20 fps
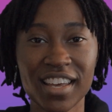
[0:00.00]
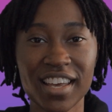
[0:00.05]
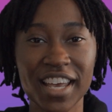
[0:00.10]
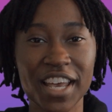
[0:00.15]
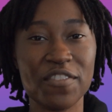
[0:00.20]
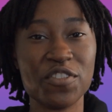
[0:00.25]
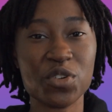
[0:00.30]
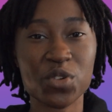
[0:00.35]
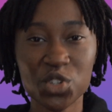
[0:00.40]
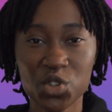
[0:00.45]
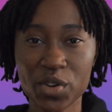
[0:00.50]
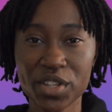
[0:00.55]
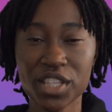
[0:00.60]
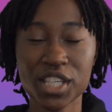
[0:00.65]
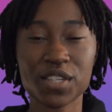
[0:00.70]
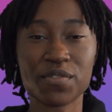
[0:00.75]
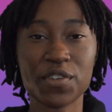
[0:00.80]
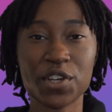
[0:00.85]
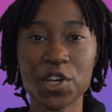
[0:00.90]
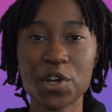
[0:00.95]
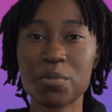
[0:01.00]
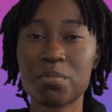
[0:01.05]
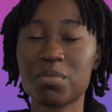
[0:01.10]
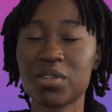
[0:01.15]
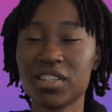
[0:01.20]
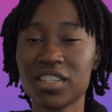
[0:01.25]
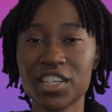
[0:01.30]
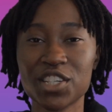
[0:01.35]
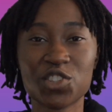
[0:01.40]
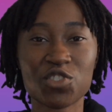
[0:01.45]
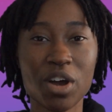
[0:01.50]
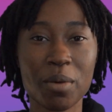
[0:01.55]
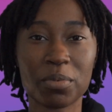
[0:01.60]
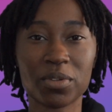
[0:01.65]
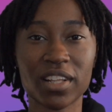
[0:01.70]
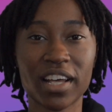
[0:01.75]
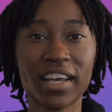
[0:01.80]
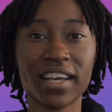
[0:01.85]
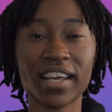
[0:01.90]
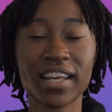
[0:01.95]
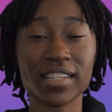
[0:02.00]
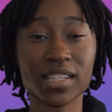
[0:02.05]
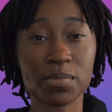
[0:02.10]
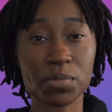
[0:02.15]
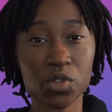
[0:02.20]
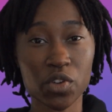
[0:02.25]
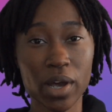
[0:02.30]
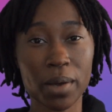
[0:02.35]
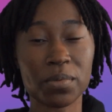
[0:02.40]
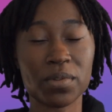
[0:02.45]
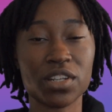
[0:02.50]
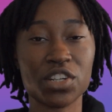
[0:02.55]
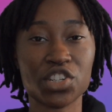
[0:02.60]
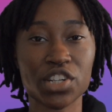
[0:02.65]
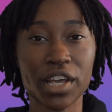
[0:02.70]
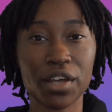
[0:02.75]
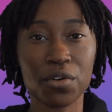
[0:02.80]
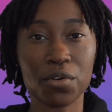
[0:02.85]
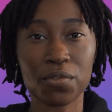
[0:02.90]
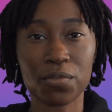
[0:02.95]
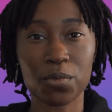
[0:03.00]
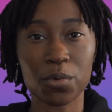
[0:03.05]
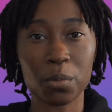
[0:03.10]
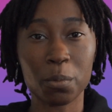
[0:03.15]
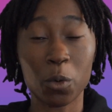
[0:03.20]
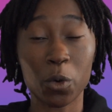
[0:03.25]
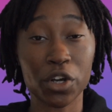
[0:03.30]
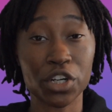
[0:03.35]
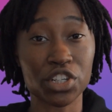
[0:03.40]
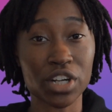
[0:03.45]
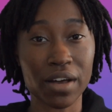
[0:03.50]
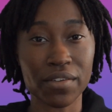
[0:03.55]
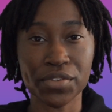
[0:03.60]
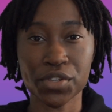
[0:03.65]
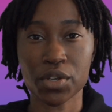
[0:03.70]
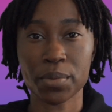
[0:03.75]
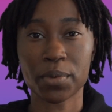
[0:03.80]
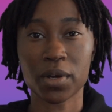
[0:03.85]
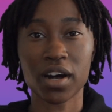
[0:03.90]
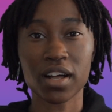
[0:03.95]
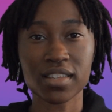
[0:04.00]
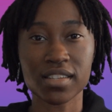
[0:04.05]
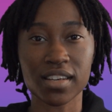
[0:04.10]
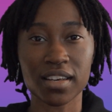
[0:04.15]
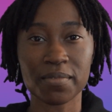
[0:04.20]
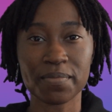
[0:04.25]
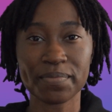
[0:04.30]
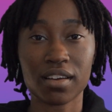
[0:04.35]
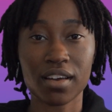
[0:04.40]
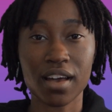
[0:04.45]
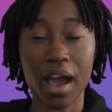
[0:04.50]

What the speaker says: If you enjoyed this video, please drop a like and subscribe to the channel for more JavaScript content.